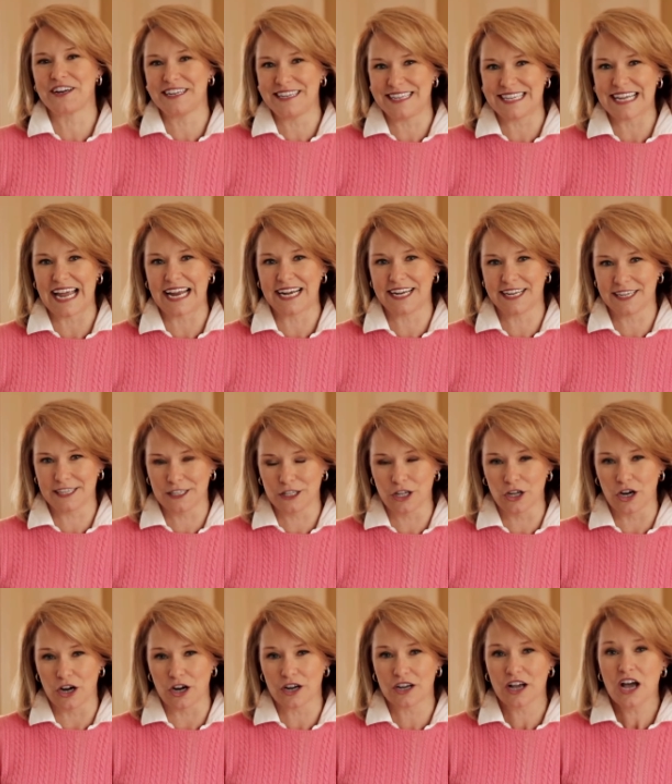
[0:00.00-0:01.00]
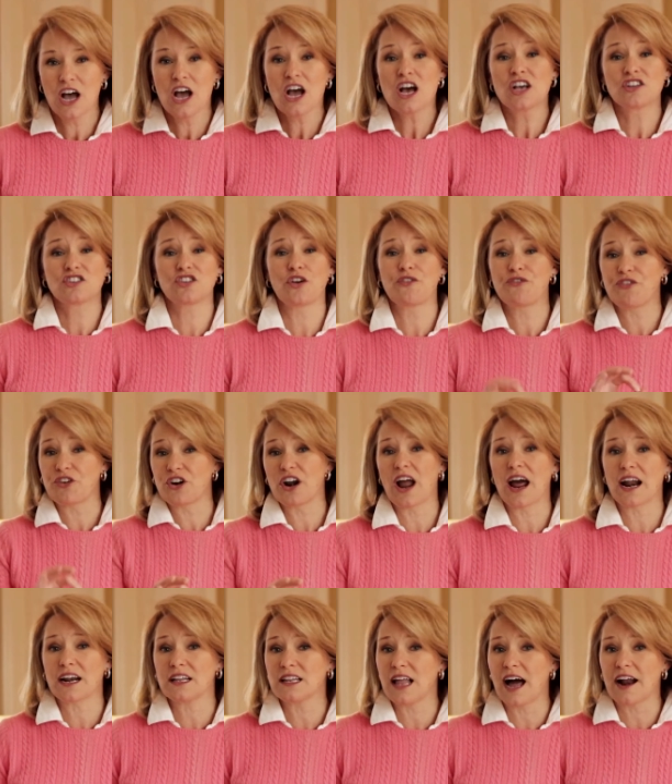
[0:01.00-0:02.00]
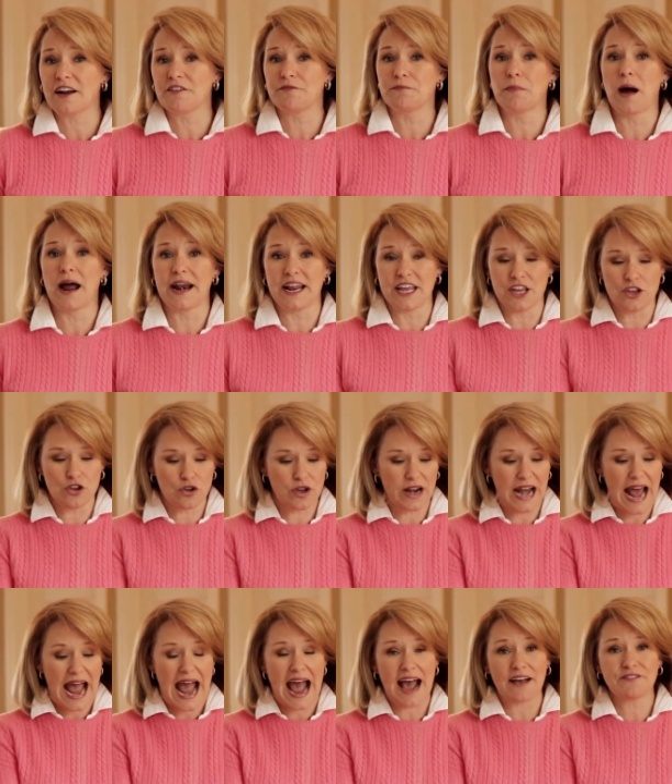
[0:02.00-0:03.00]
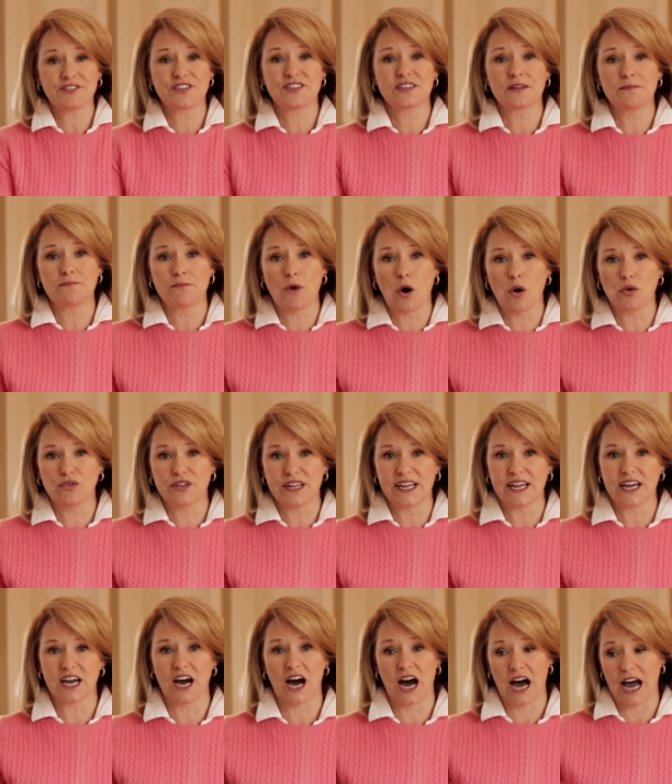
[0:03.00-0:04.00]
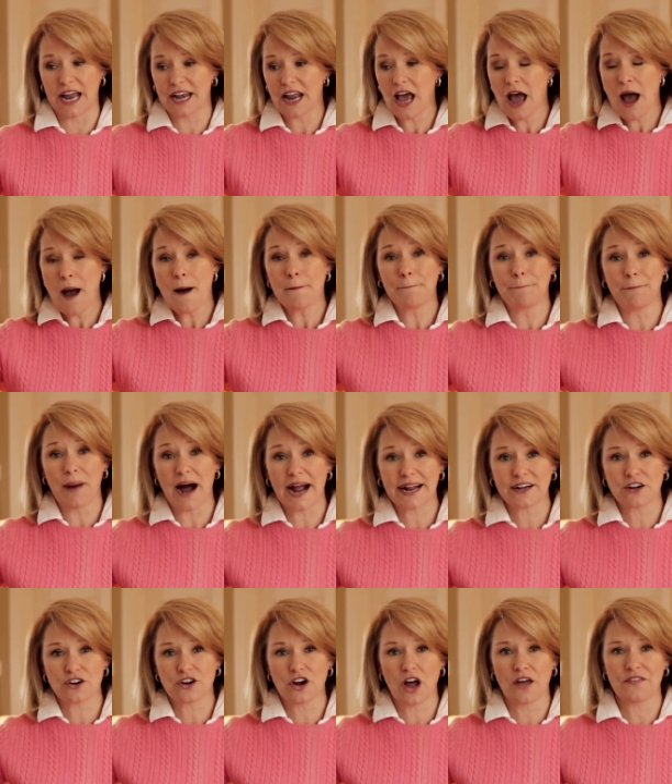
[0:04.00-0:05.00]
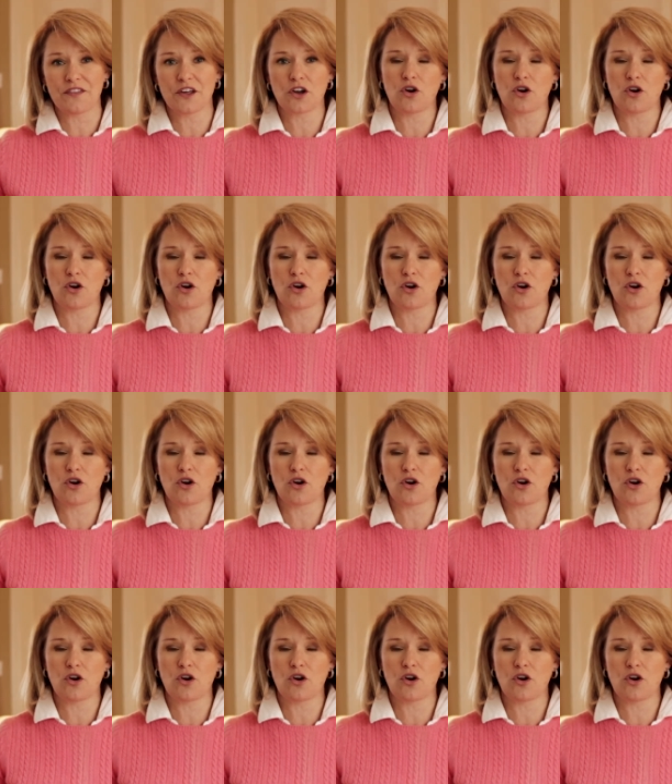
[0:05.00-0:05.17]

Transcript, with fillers: dated look. So for not a lot of money, you could have some molding cut, mitered on the